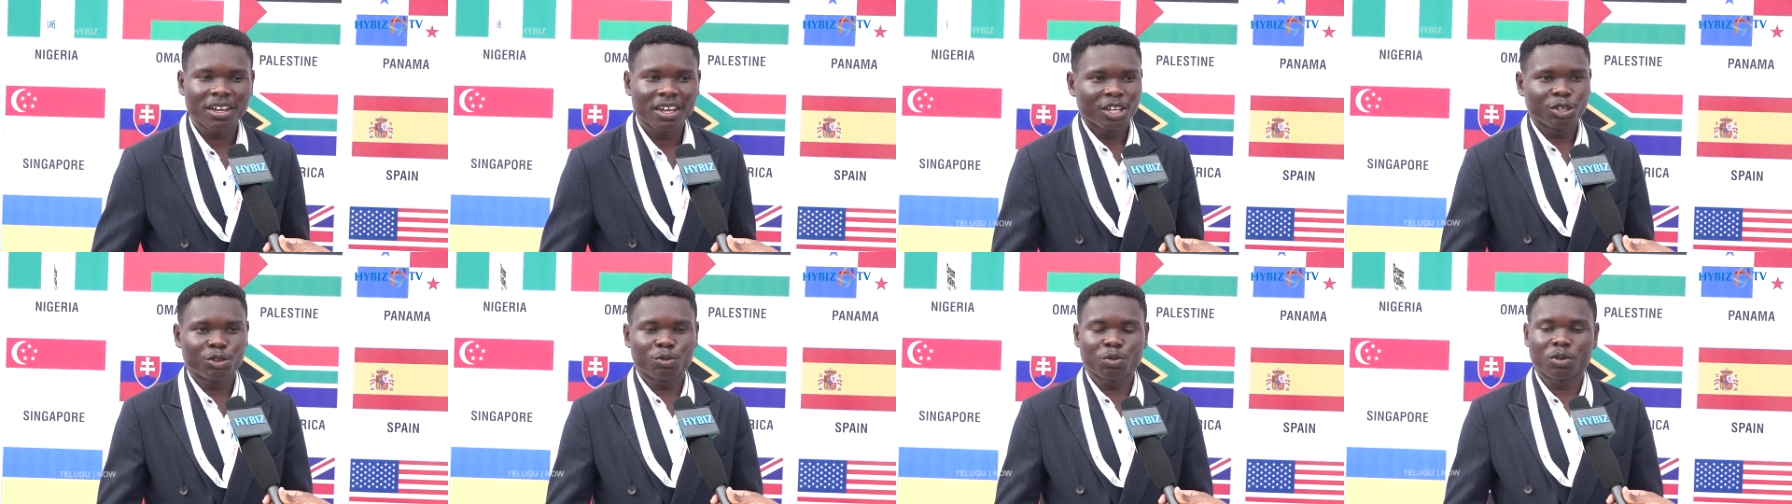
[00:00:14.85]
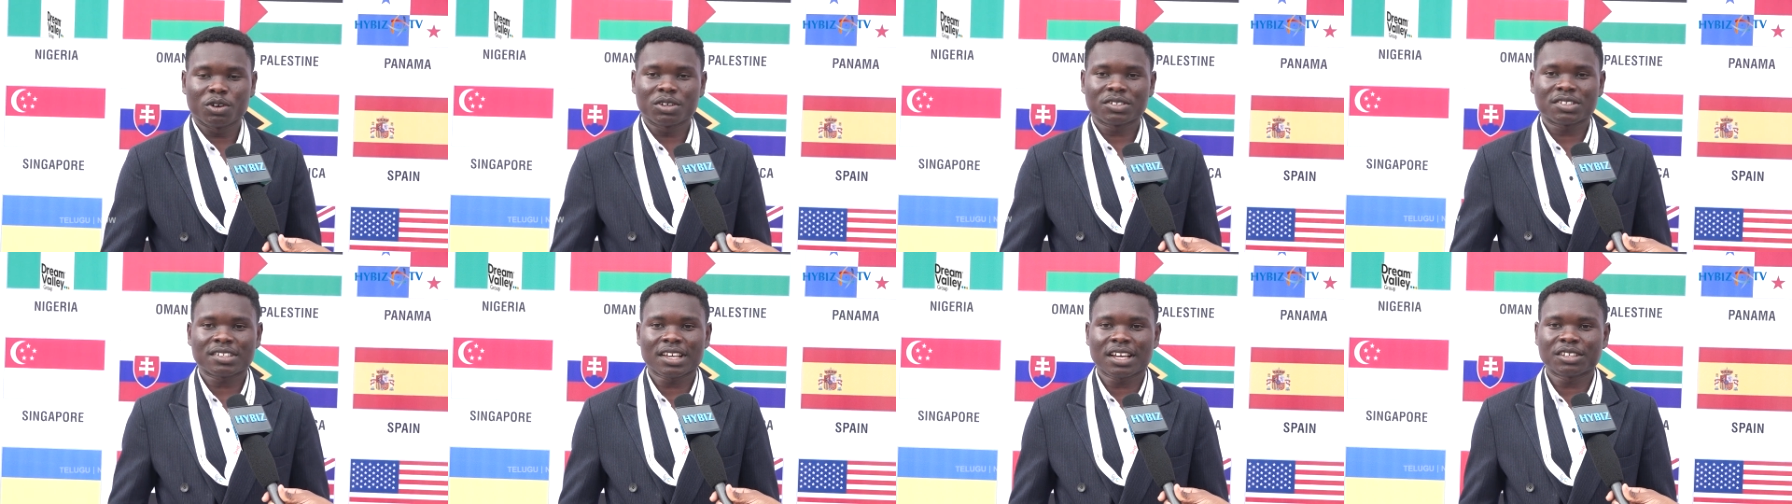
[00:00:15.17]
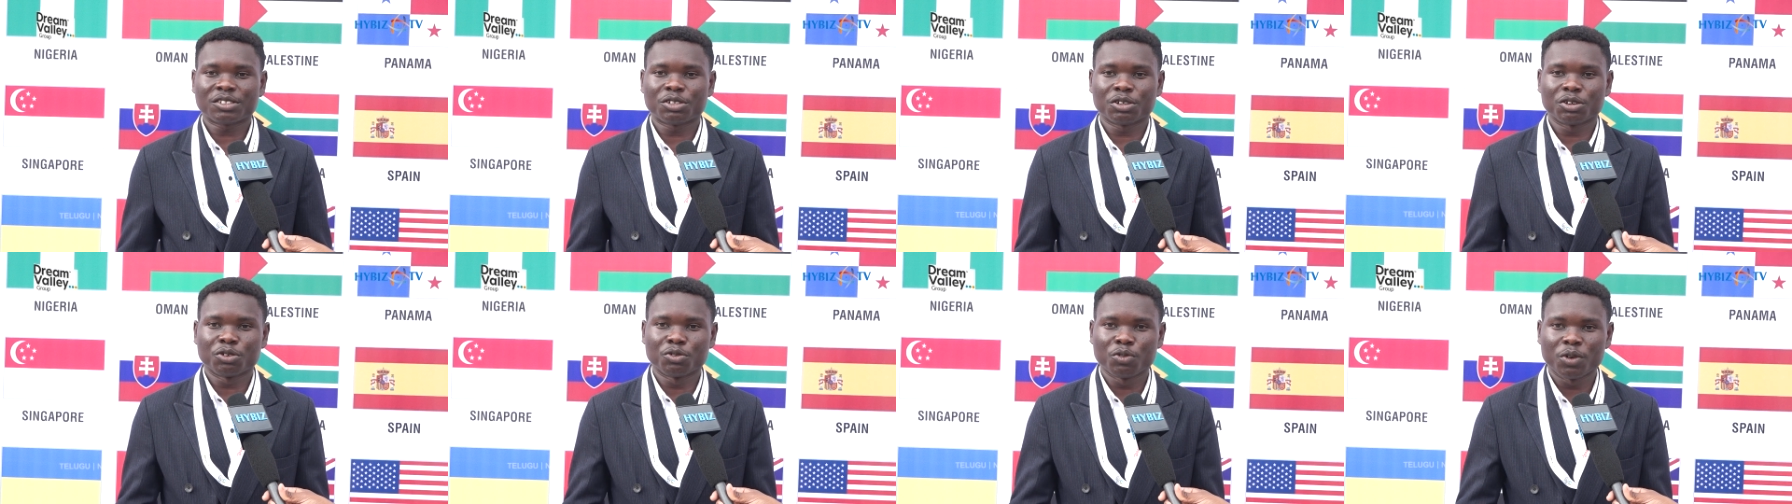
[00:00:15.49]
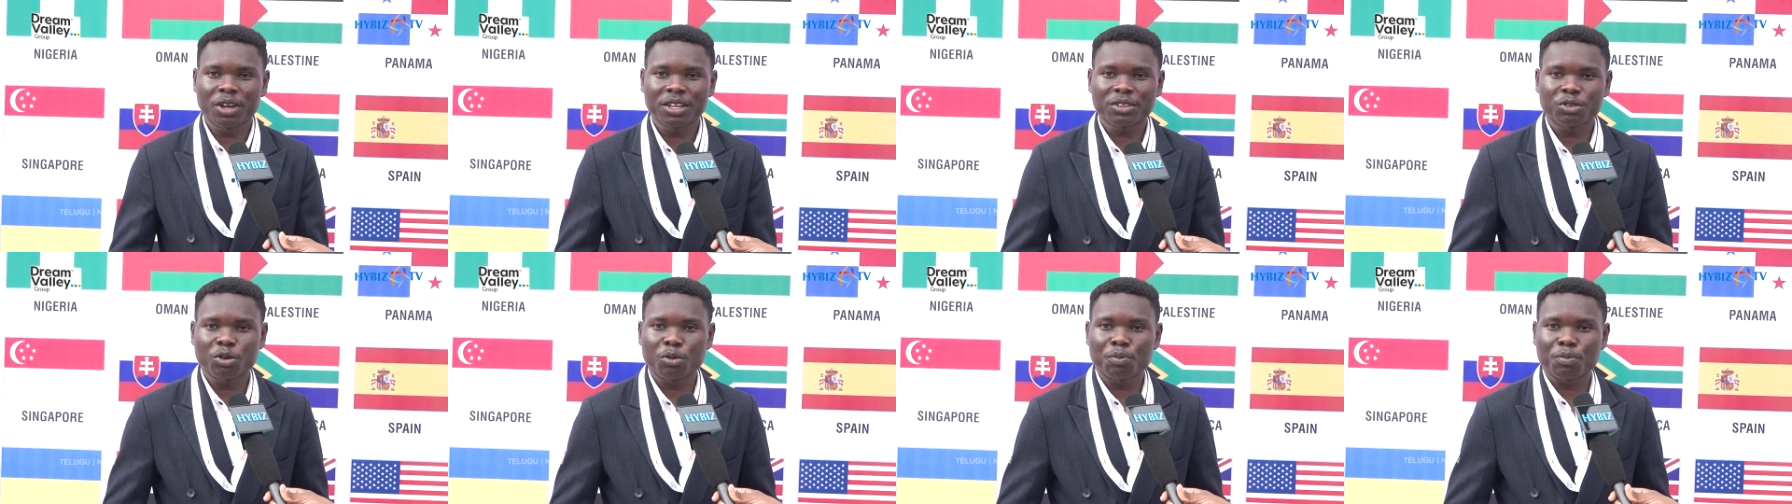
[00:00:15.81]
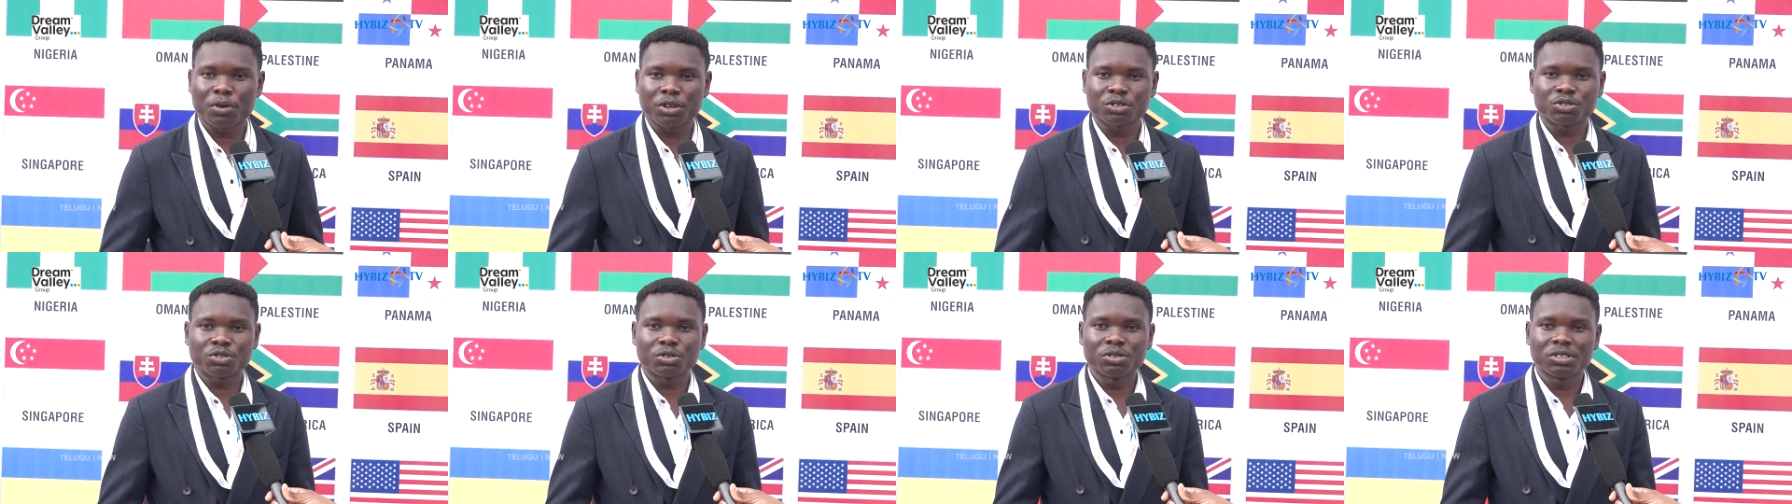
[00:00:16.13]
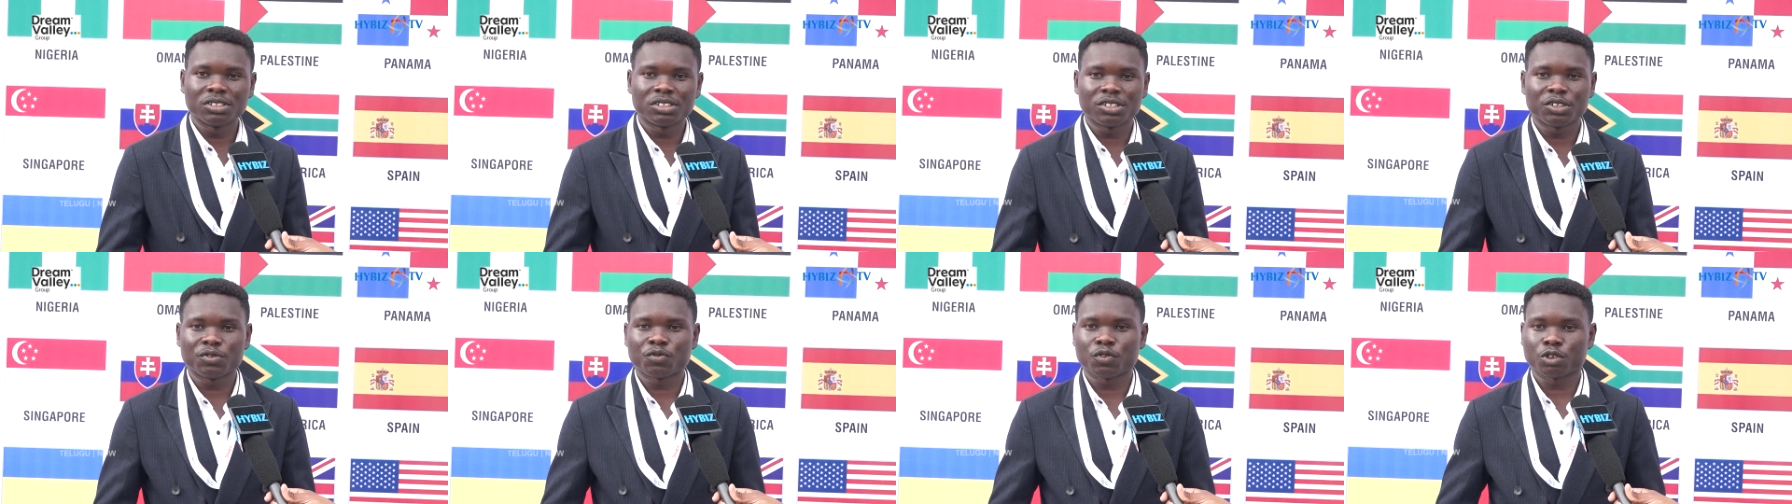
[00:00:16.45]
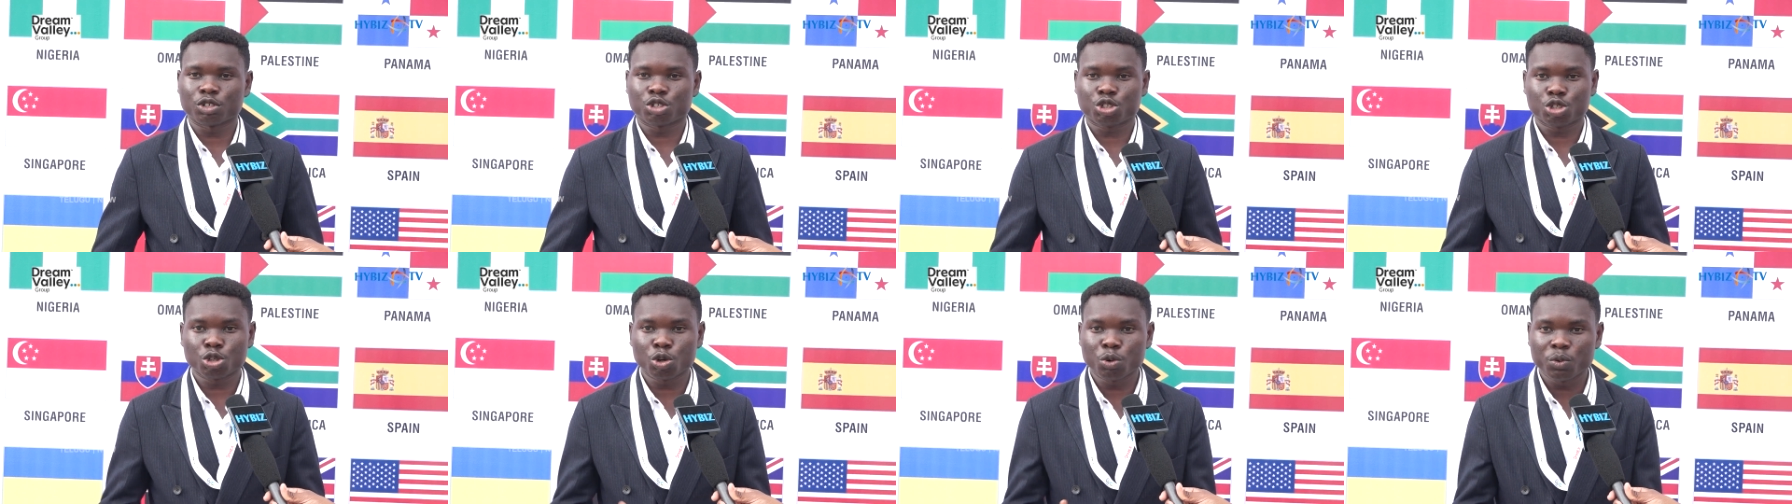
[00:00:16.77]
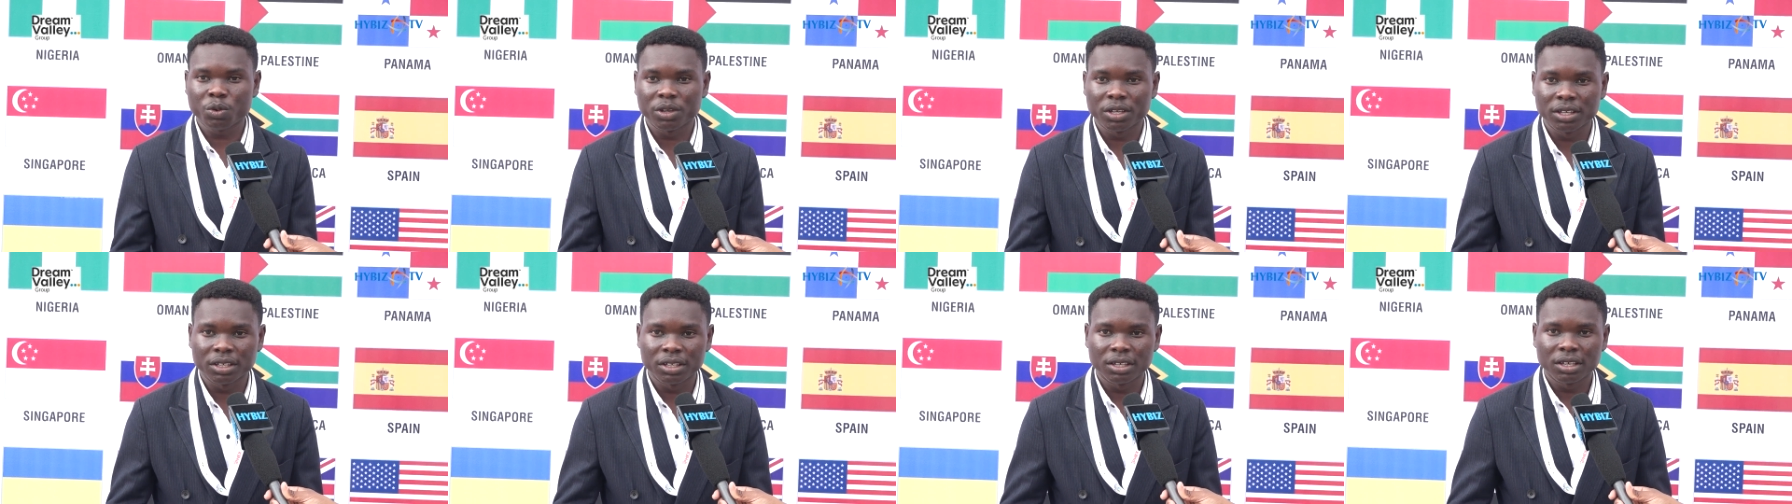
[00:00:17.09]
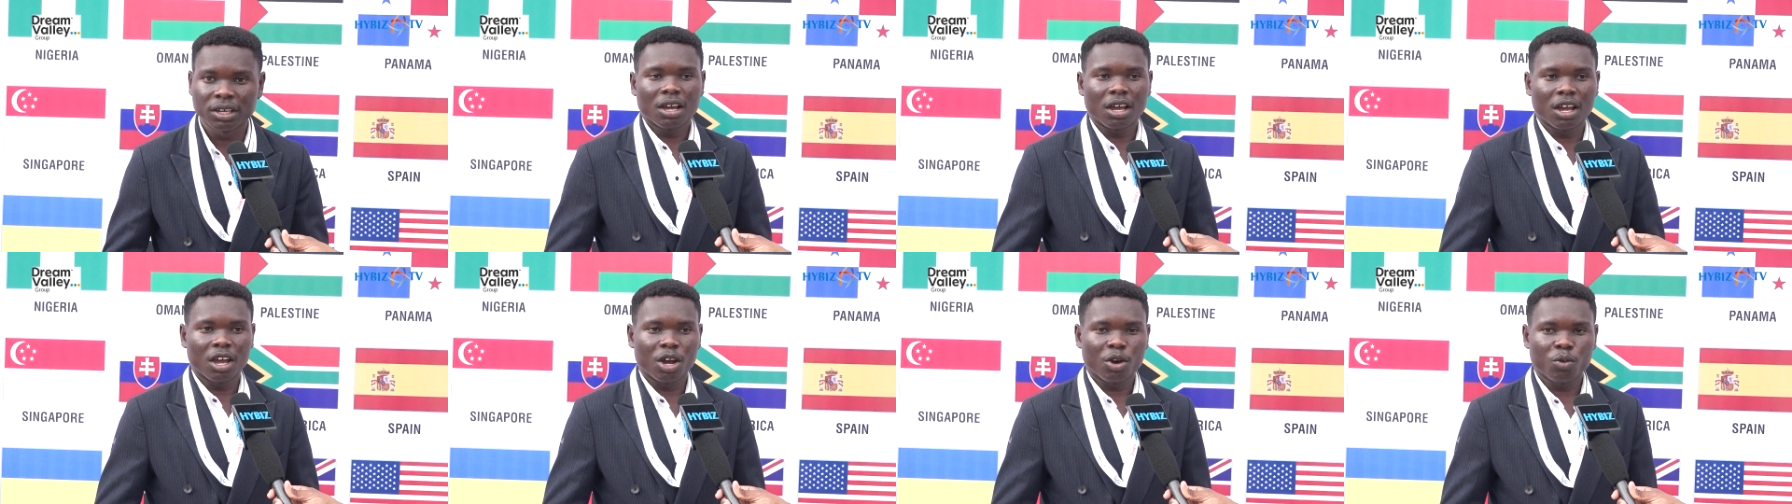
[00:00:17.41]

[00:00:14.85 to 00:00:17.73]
It was such a great opportunity for showing uh,